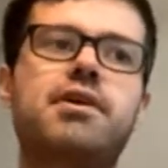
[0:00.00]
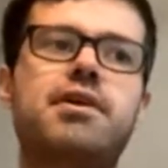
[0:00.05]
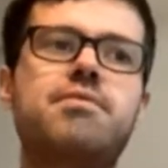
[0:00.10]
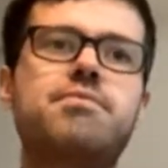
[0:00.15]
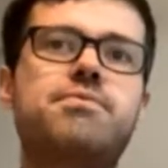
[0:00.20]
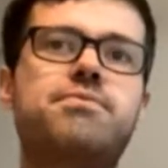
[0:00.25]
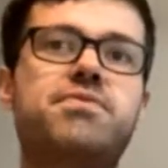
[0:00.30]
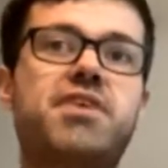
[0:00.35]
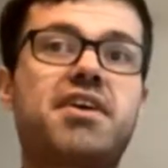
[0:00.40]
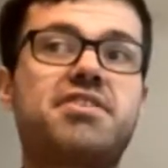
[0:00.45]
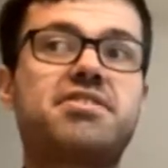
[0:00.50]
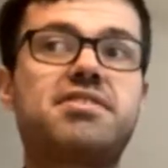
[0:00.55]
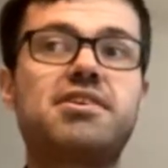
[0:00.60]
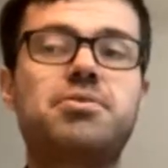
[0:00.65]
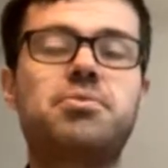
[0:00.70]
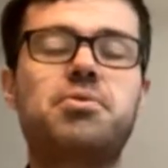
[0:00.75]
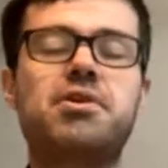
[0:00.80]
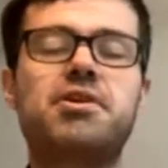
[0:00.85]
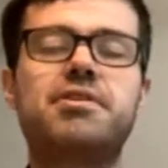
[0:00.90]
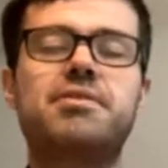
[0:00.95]

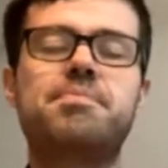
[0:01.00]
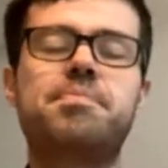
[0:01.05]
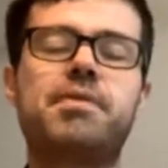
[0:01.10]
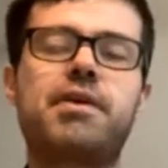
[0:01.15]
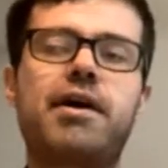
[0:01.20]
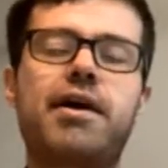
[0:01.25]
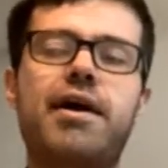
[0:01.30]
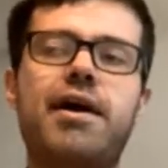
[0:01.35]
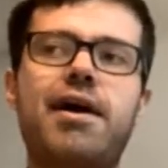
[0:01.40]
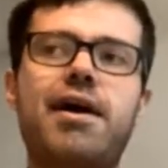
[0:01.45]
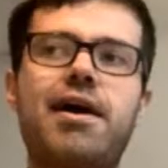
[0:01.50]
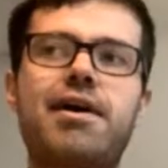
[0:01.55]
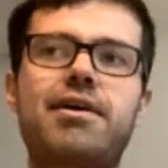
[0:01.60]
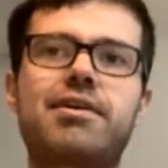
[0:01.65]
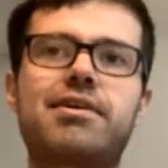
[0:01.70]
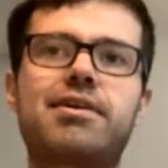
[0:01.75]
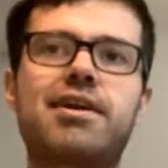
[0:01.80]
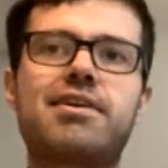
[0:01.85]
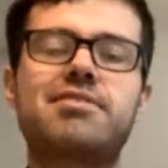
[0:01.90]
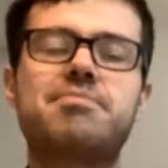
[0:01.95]
emphatic win
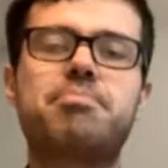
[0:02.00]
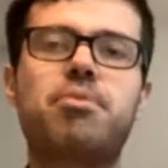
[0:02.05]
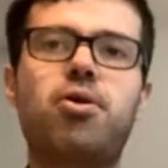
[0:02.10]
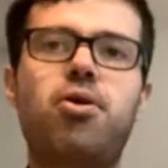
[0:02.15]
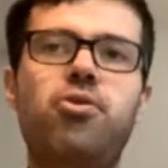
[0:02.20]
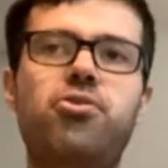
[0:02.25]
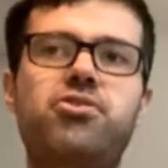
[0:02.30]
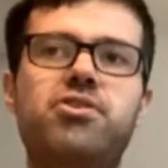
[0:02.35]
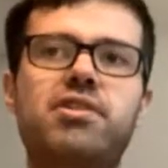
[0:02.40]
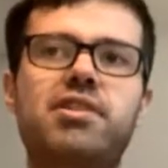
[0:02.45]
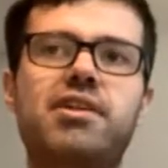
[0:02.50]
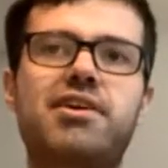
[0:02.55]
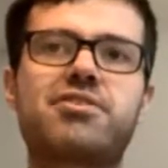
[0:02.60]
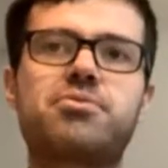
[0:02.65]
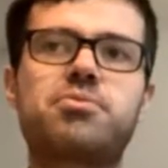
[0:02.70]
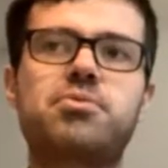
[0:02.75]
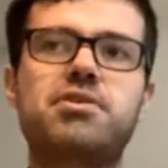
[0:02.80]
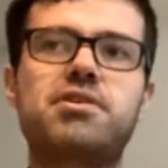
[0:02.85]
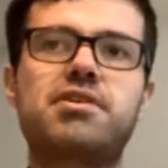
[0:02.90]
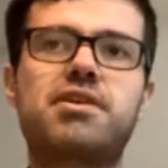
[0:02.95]
against Bolton
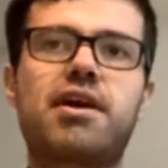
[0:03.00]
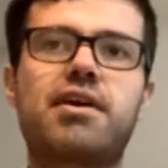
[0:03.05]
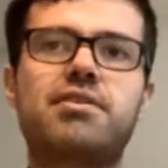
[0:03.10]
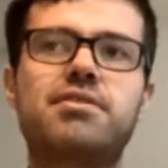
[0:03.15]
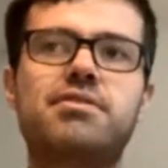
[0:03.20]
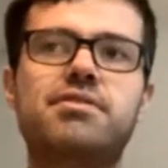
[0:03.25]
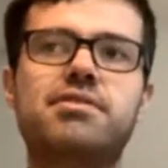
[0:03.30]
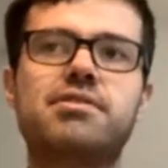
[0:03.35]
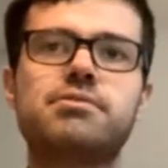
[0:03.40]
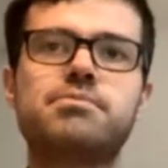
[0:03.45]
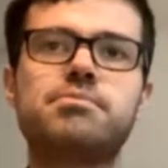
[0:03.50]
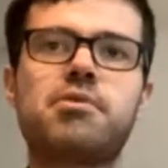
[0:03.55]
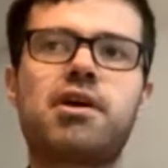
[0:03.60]
last weekend?